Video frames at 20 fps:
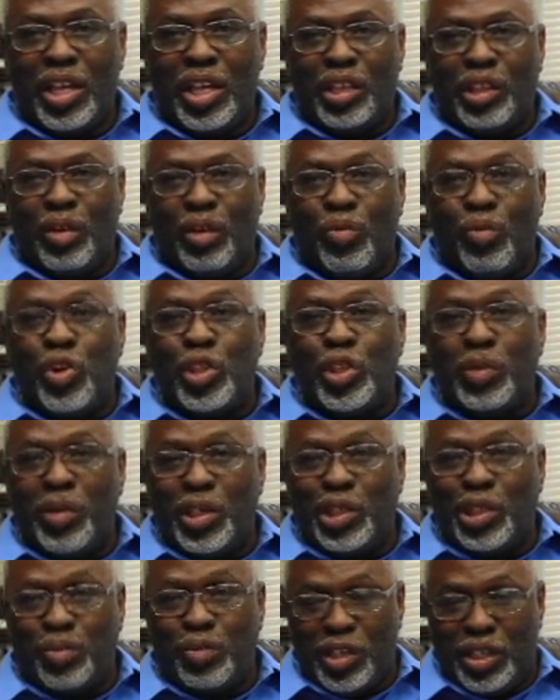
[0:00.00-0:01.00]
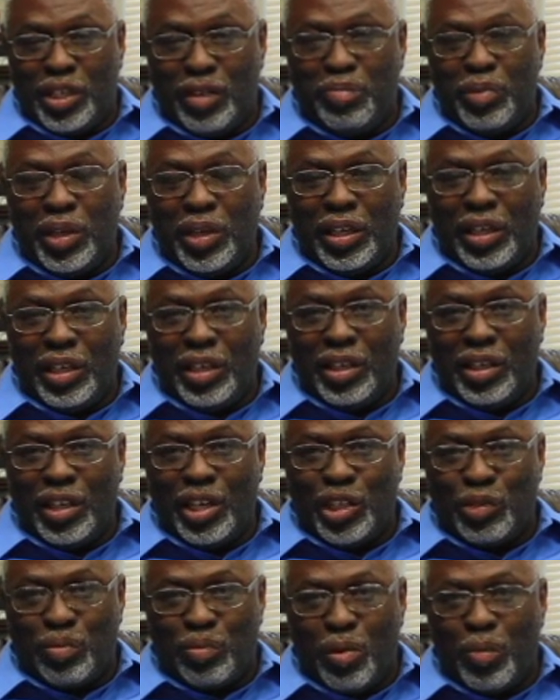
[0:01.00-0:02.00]
the worst place we could be
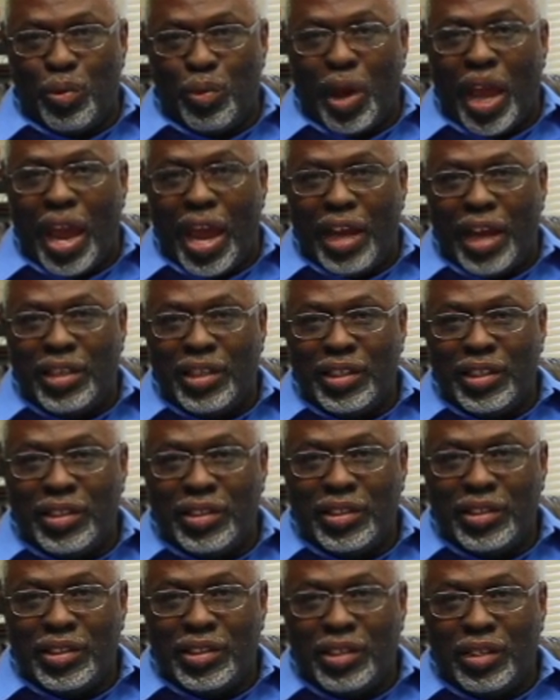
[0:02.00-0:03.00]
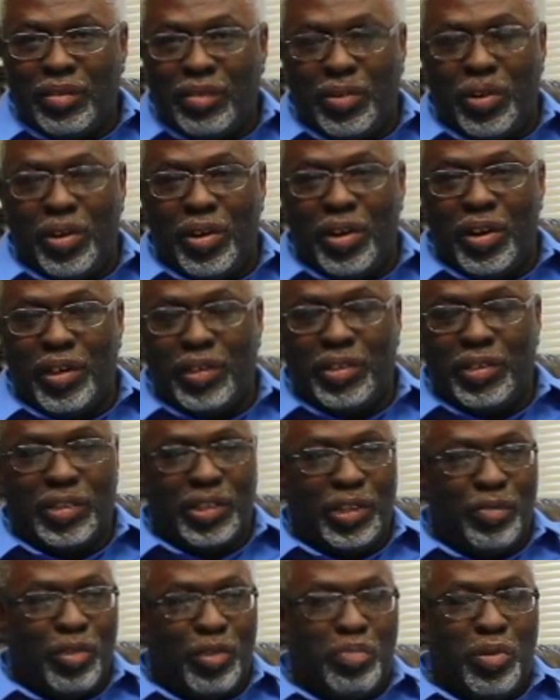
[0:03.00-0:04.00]
is where we're at, where
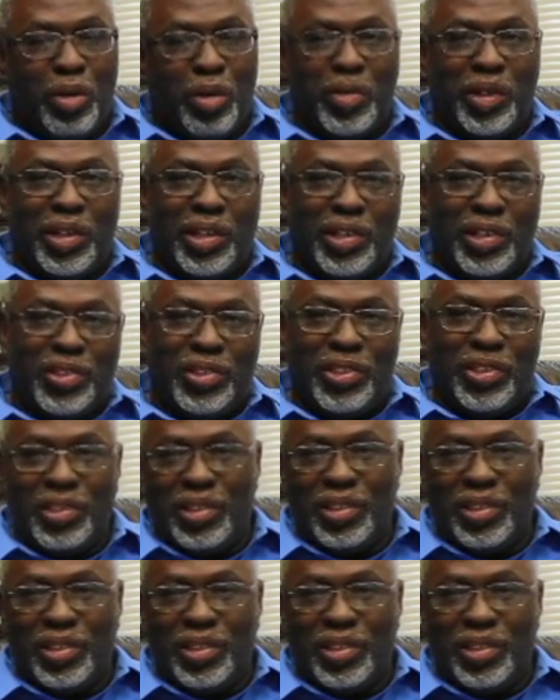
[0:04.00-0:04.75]
the Republicans